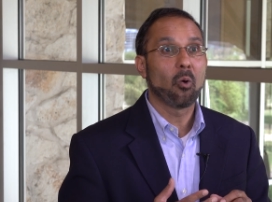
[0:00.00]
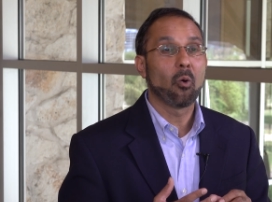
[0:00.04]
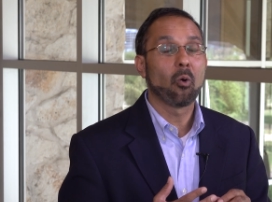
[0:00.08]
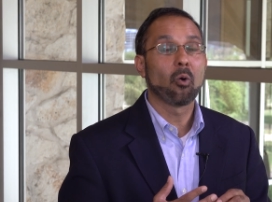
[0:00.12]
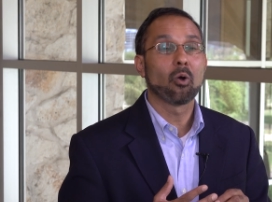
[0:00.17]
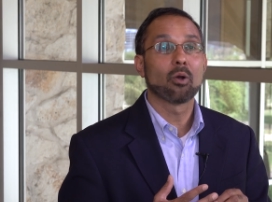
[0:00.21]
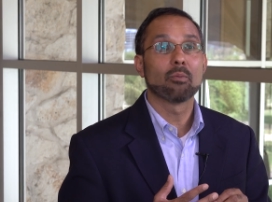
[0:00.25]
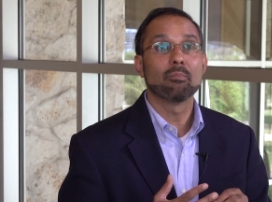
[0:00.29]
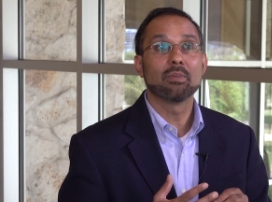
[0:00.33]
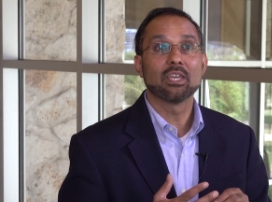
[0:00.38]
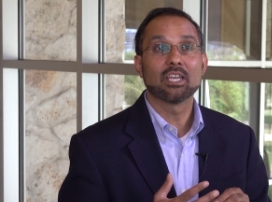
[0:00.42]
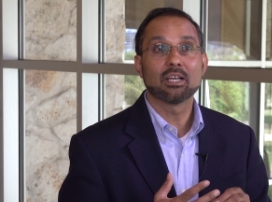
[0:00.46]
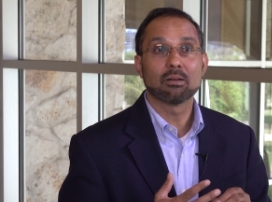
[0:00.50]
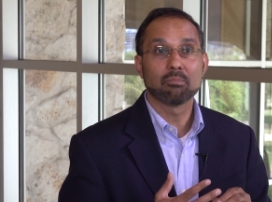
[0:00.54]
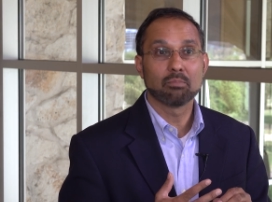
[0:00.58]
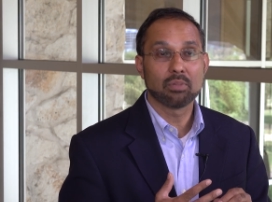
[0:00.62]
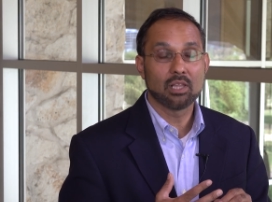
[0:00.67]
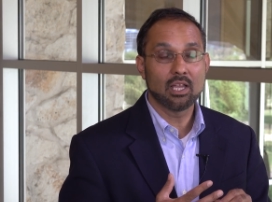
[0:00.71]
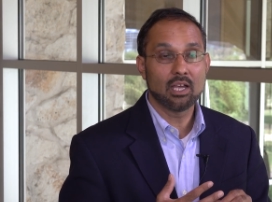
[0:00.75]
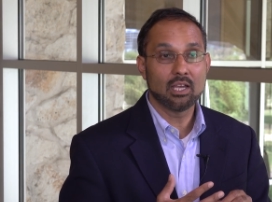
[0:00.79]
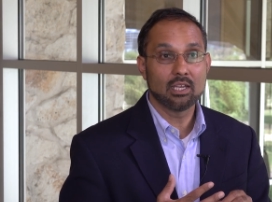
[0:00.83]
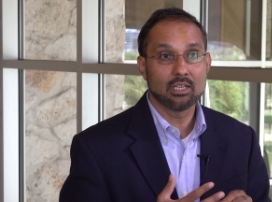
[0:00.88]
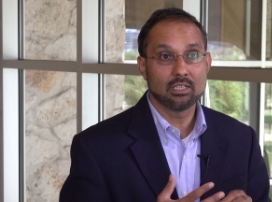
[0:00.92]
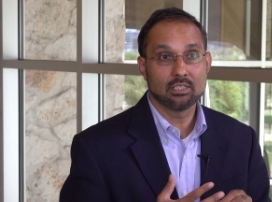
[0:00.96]
or be
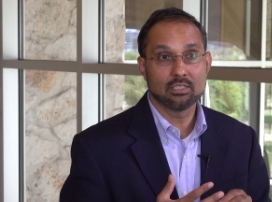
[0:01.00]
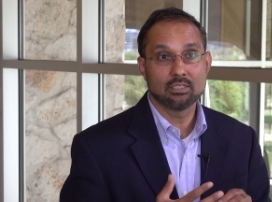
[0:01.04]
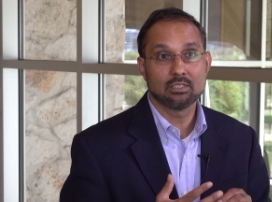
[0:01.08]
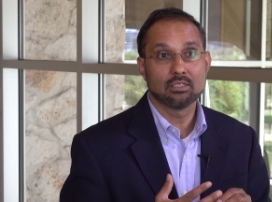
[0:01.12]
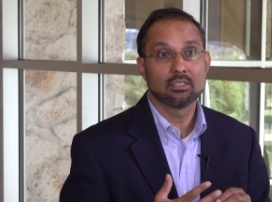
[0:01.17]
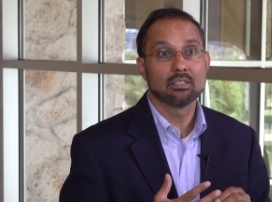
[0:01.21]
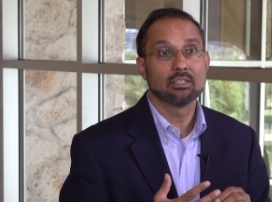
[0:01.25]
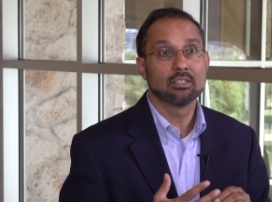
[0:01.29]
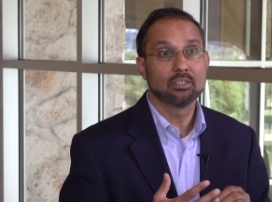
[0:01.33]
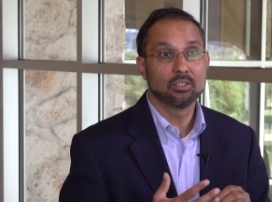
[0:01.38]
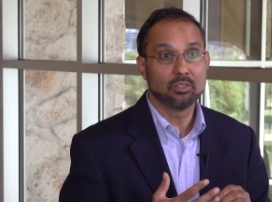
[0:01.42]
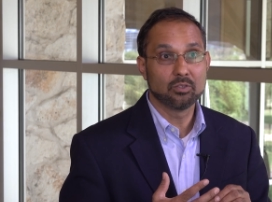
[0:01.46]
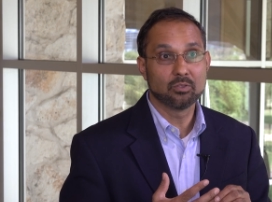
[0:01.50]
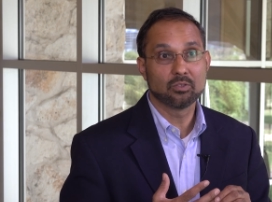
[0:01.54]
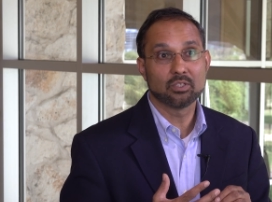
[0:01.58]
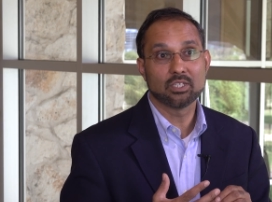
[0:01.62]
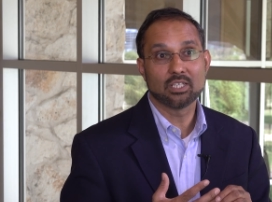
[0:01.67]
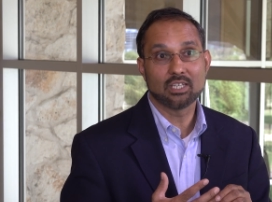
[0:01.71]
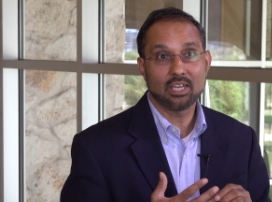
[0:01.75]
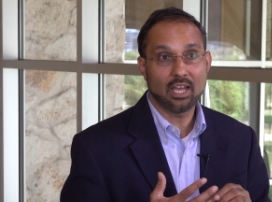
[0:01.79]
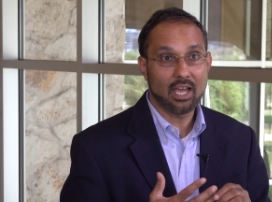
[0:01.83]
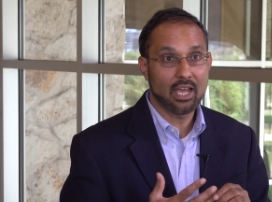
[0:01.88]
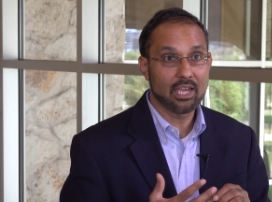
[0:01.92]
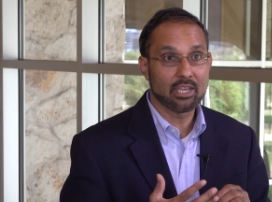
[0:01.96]
compliant
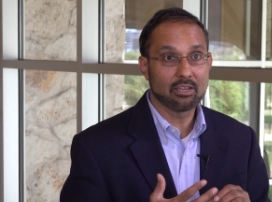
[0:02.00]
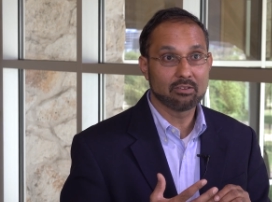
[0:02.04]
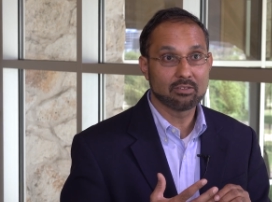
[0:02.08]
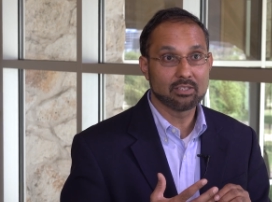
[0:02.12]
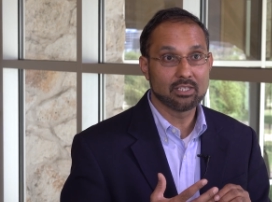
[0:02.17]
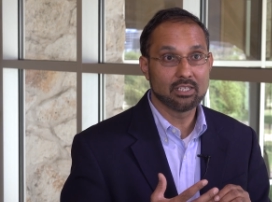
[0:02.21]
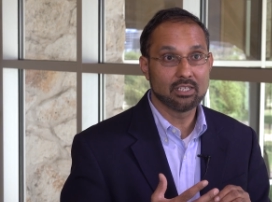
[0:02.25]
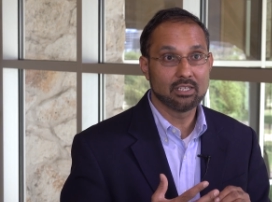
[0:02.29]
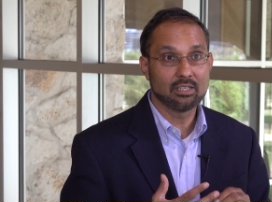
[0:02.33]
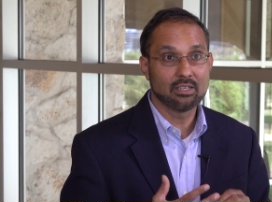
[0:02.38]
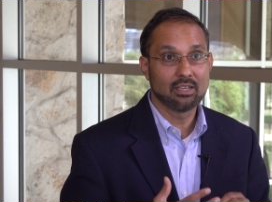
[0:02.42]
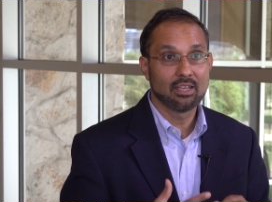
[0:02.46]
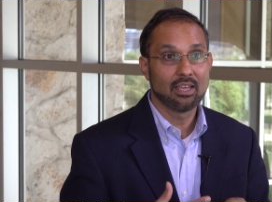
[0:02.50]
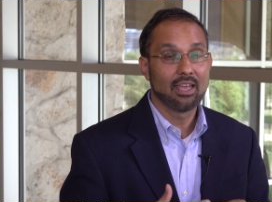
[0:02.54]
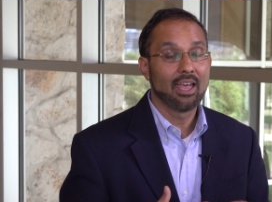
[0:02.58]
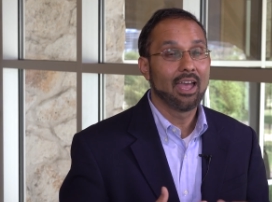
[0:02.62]
using IoT.